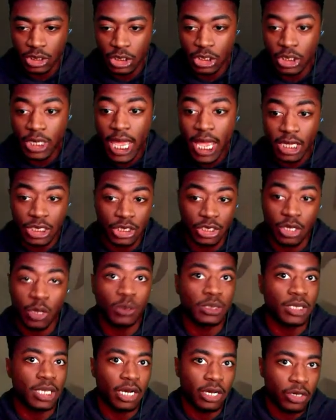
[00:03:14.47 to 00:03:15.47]
actually
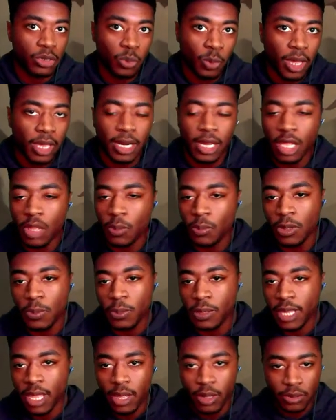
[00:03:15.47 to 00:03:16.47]
goes out of her way to help
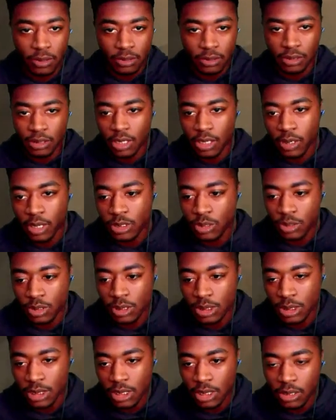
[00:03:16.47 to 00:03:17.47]
people out, you know, as you
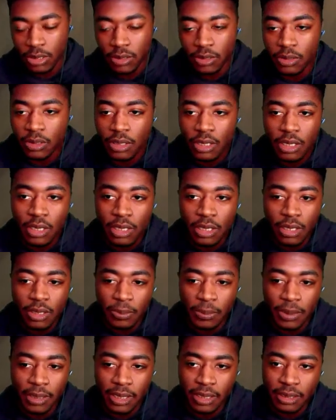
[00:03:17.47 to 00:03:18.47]
can see here.
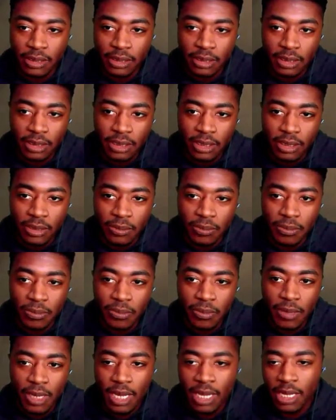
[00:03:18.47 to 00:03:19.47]
But
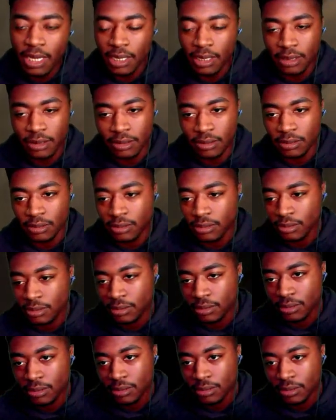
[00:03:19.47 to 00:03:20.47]
man,
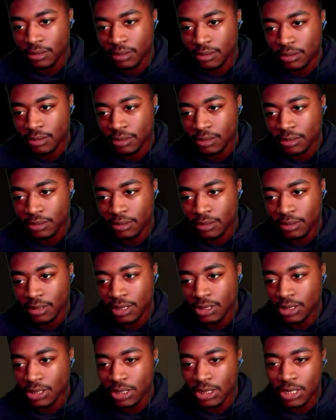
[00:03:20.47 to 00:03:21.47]

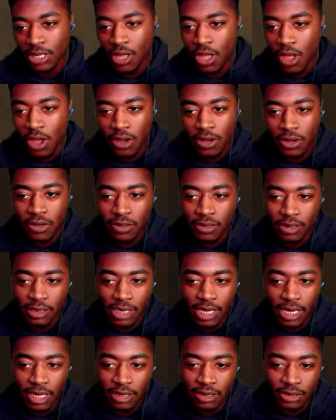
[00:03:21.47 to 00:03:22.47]
and just the art and
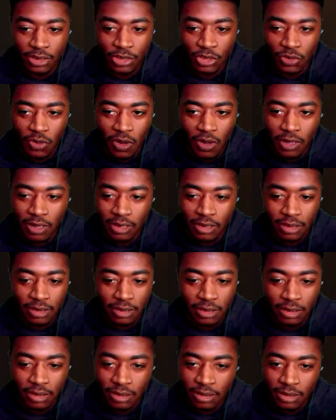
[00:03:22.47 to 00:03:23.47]
like the
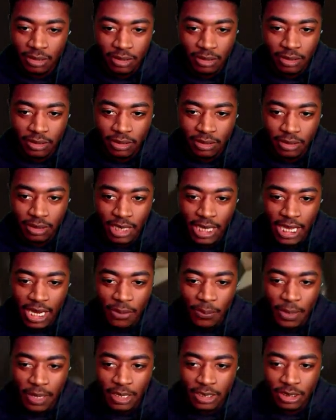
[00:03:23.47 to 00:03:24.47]
drawing. The
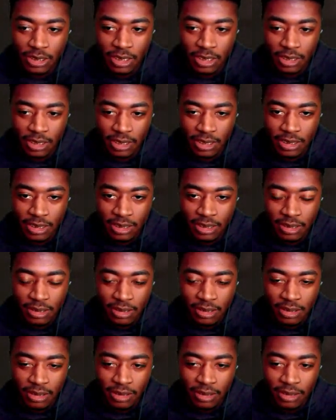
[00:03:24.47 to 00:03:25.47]
animation of this,
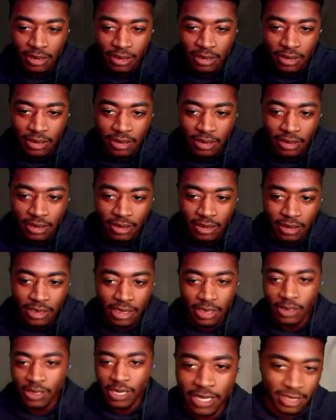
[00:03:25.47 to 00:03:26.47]
the
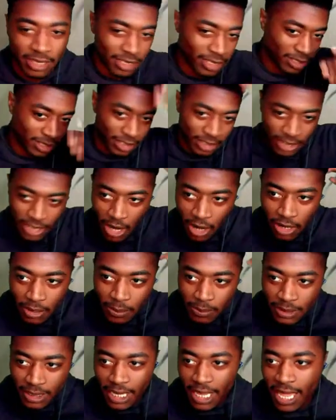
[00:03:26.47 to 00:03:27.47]
little the
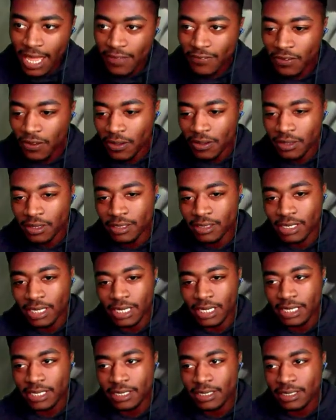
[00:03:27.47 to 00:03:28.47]
tarps they have on,
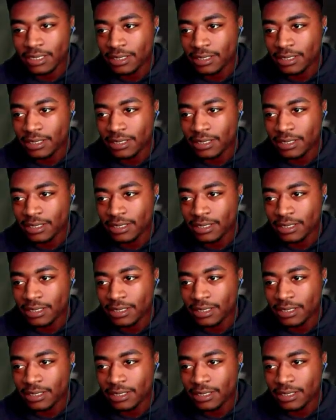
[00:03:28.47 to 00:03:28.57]
like.